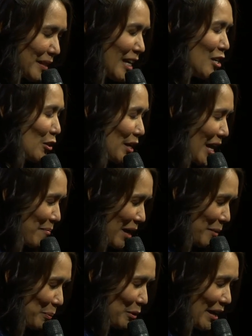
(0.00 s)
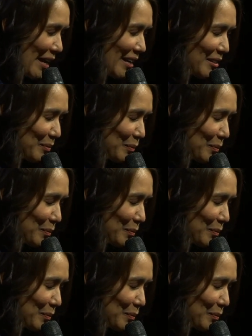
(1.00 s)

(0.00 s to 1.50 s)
In your name I pray.